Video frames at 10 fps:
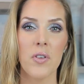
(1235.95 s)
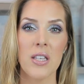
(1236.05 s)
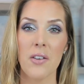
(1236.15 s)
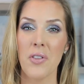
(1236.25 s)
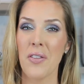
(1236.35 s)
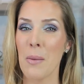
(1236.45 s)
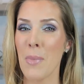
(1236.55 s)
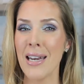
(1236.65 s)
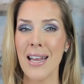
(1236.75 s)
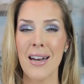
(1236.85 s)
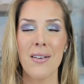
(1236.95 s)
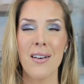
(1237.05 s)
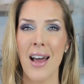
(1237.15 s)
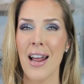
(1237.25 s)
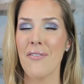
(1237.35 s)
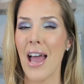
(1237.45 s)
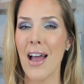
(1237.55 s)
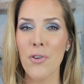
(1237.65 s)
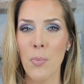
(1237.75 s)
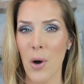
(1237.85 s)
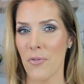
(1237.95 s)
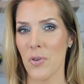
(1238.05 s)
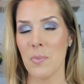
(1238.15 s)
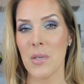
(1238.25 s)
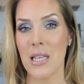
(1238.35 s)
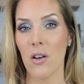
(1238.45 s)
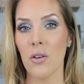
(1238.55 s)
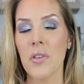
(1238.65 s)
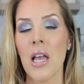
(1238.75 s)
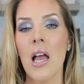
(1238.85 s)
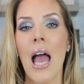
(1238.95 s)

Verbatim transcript: stuff that they may not have ever bought for themselves